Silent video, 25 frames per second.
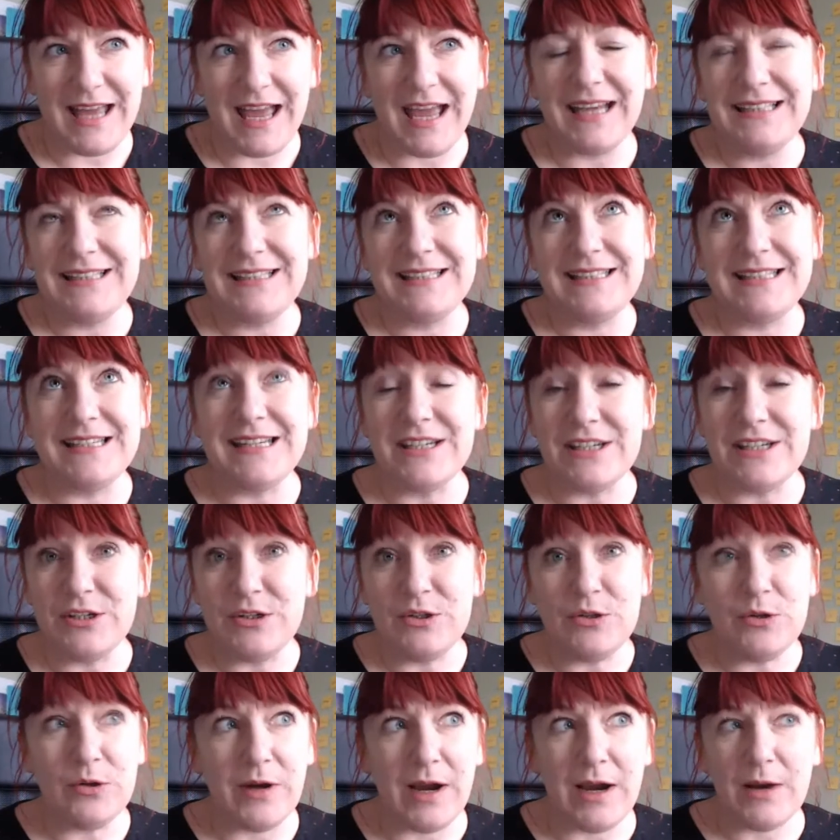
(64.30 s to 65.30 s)
I didn't
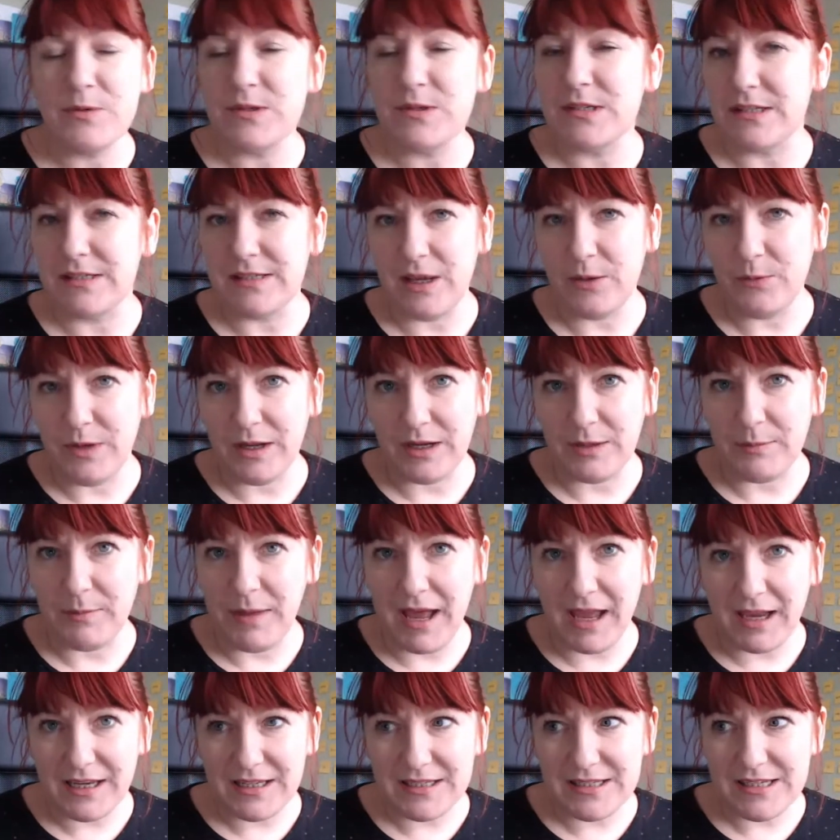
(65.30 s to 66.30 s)
know I was in network
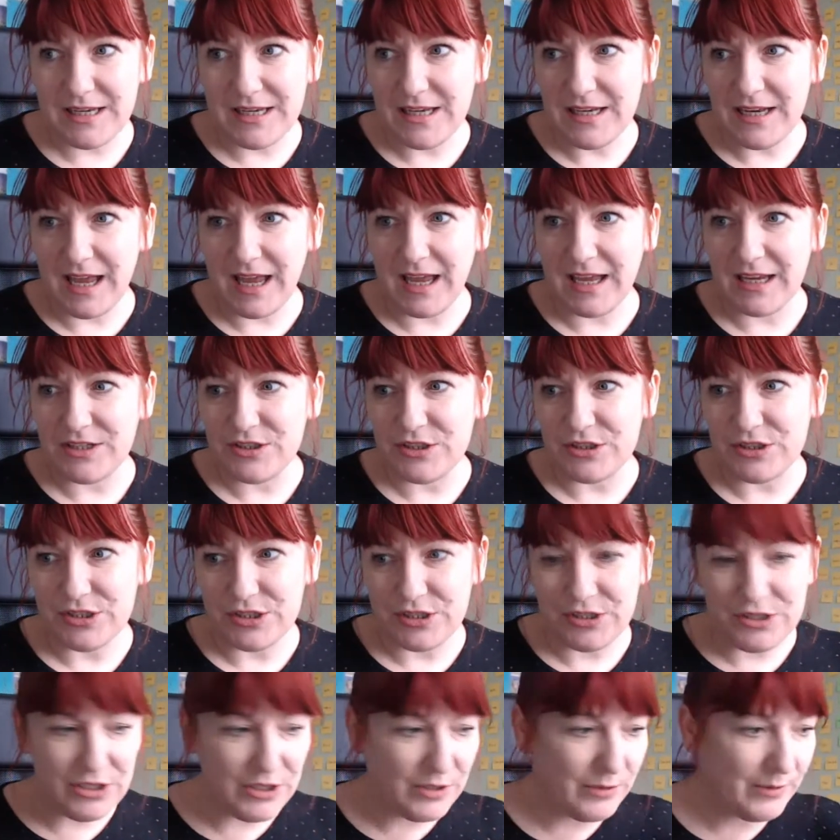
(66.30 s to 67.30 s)
marketing. I
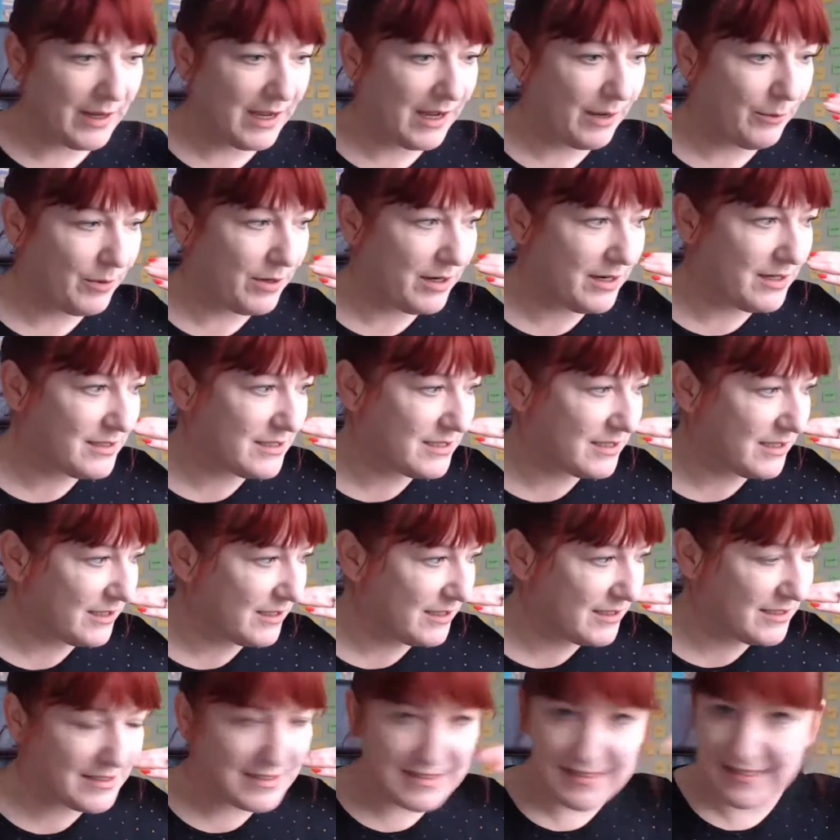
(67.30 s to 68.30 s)
just knew I wanted
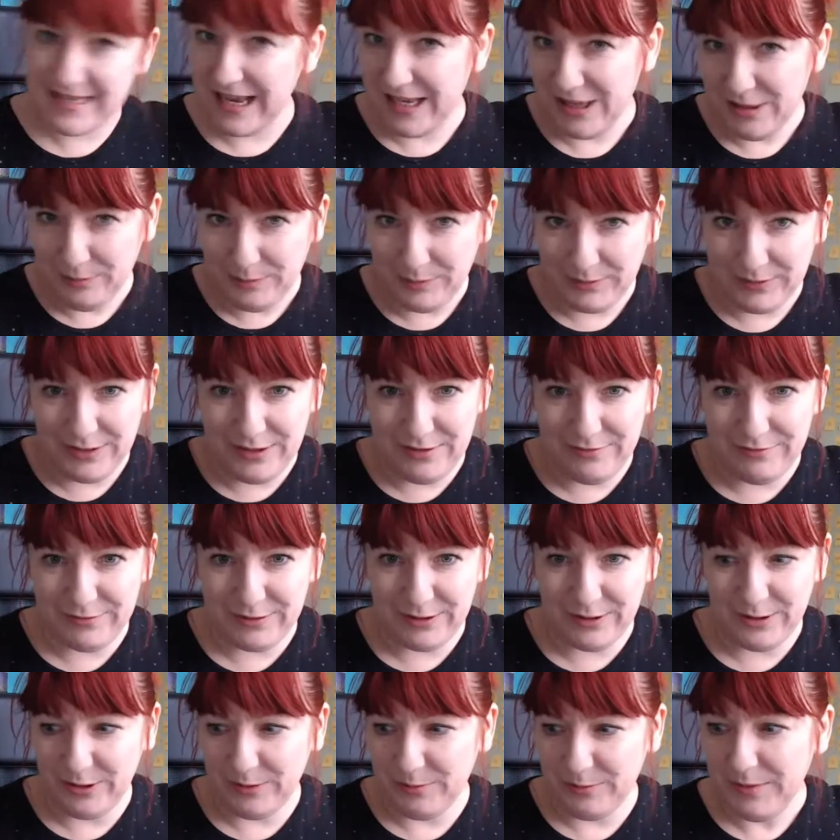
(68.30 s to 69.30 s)
to sell
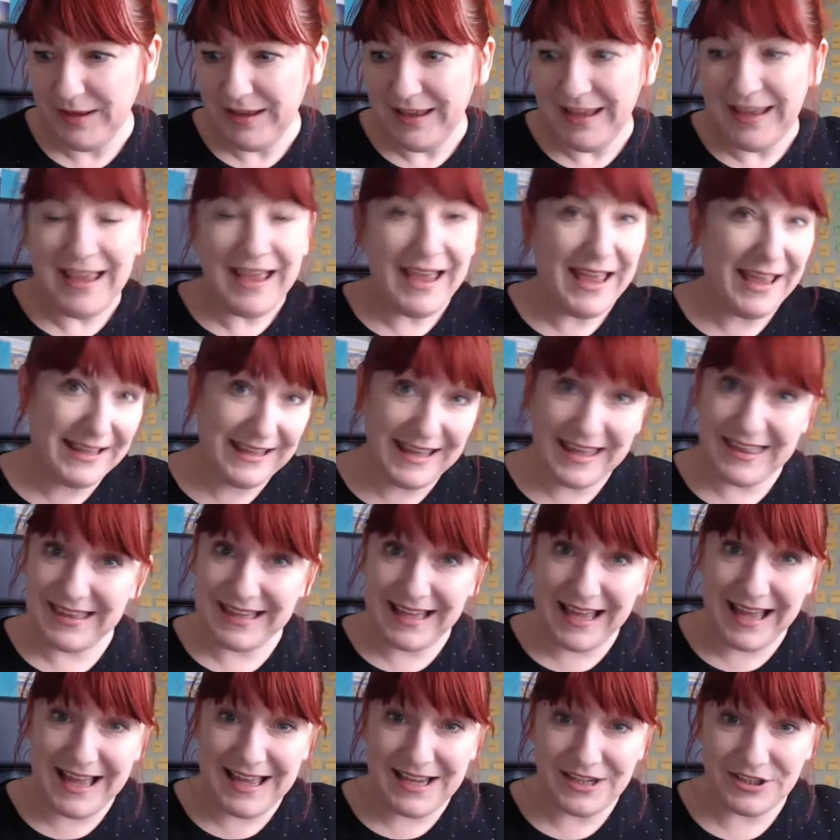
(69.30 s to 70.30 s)
perfume and get the
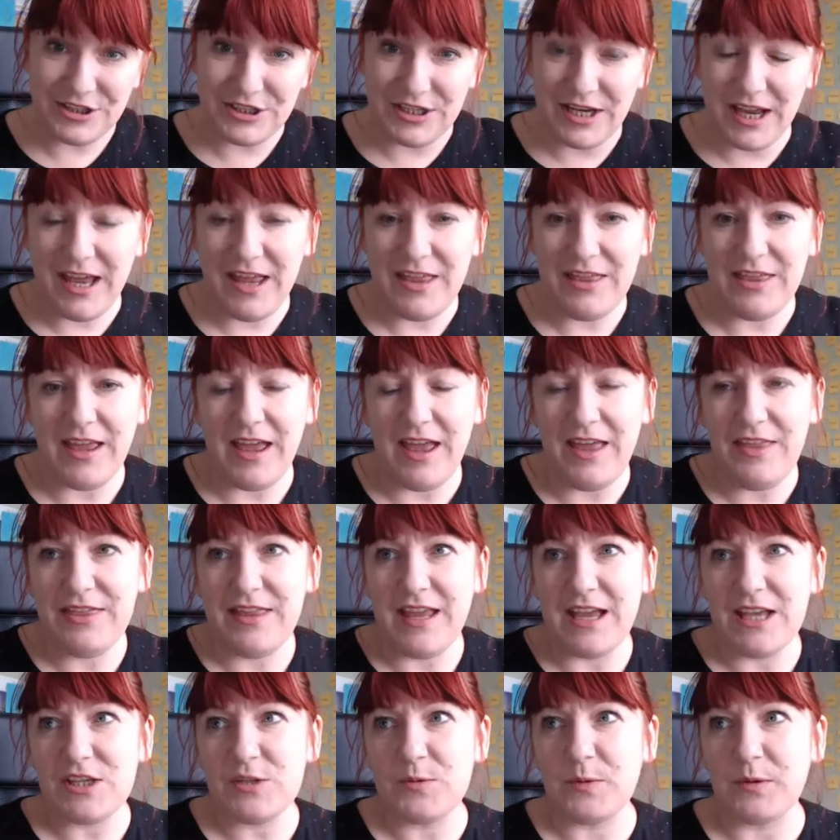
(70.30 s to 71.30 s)
cash. And
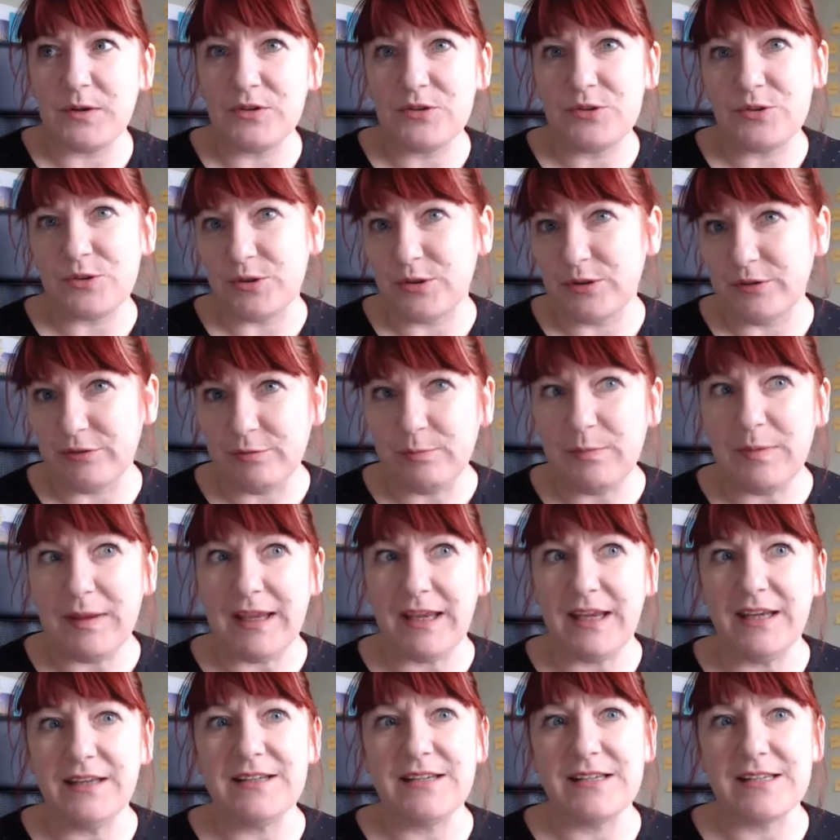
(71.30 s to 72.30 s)
that's what drove
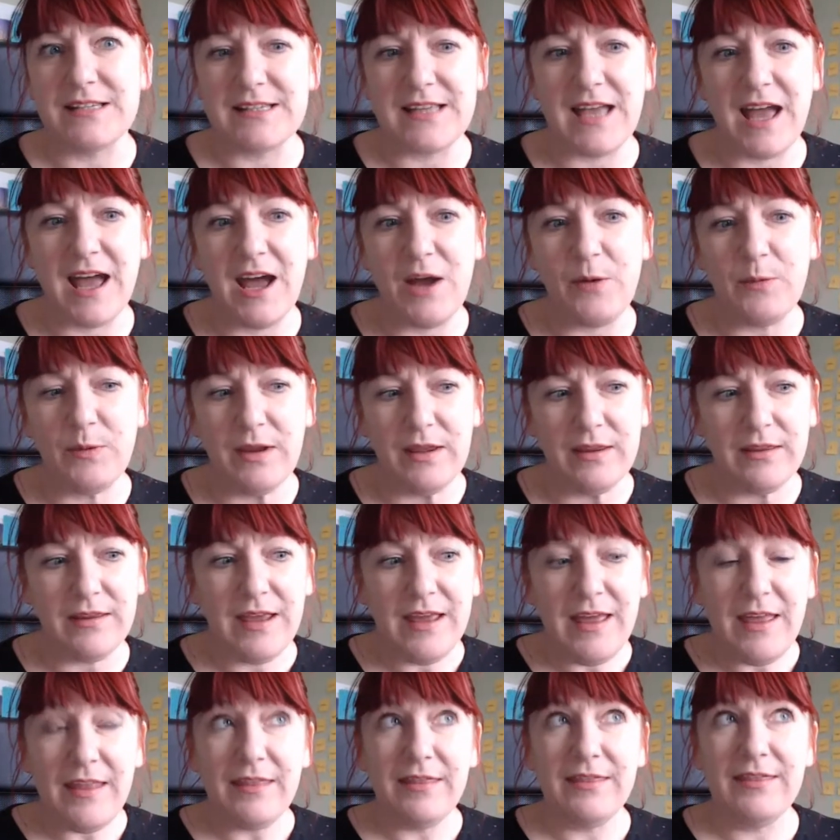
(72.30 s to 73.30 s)
me to start with.
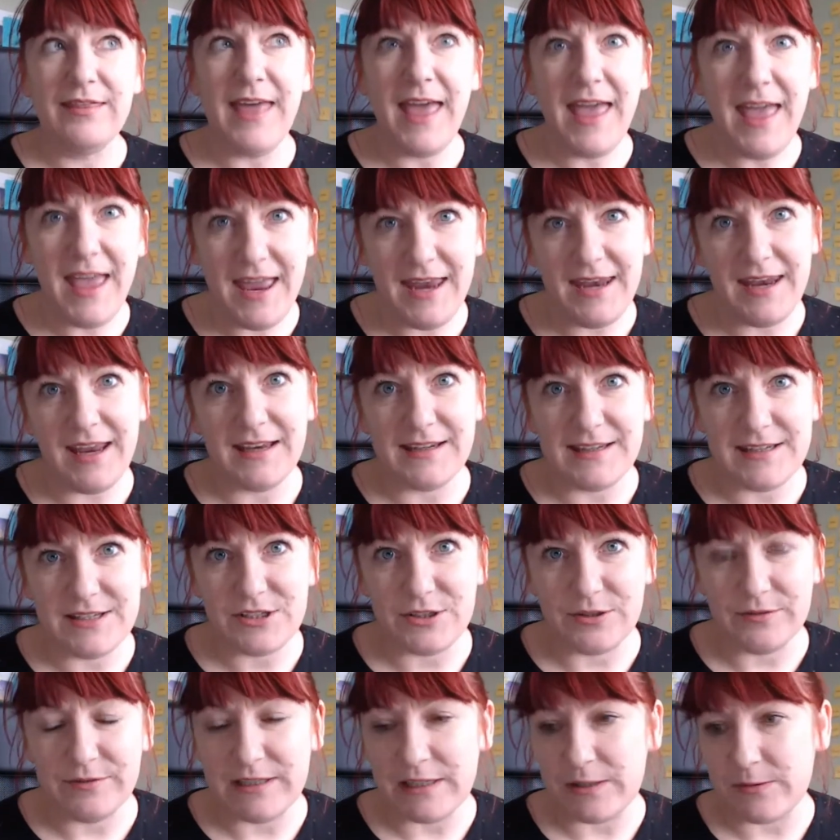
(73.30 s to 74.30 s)
Then I
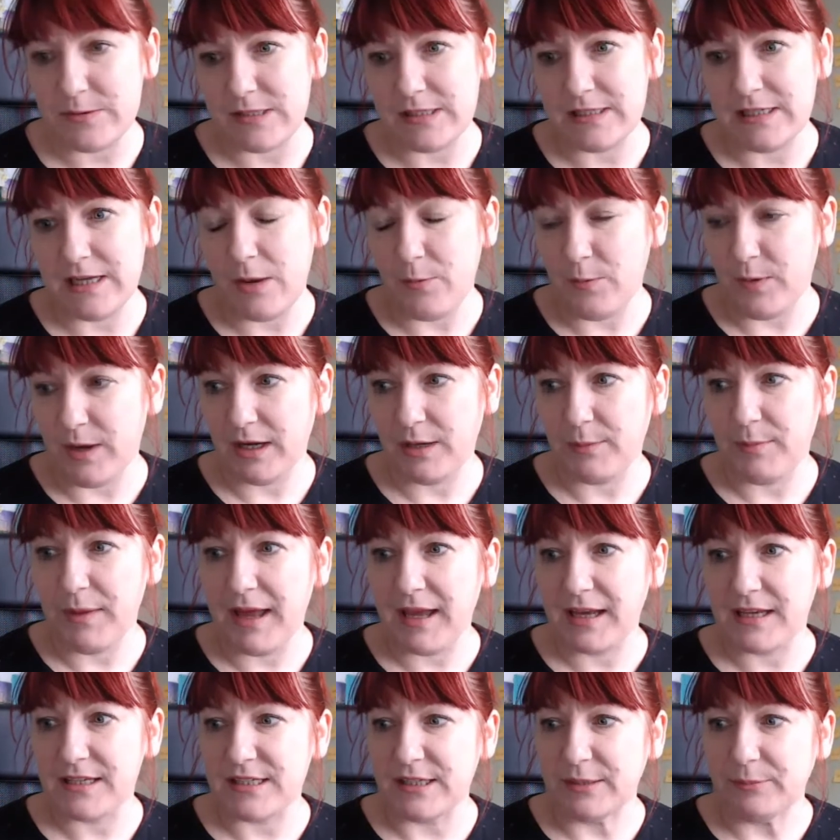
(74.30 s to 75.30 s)
discovered I was in network
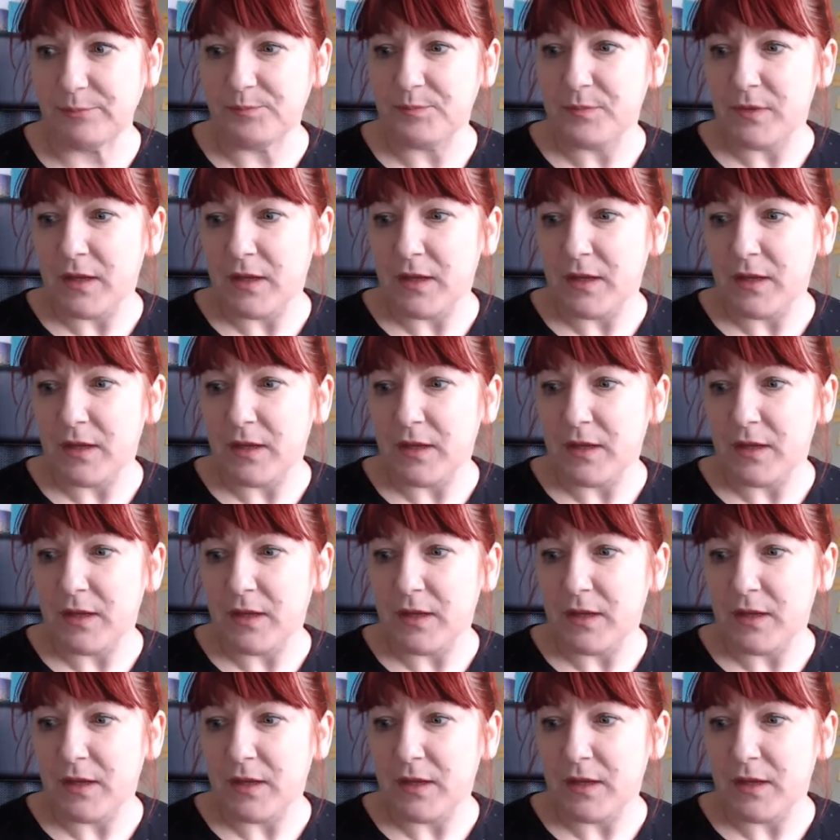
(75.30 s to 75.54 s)
marketing.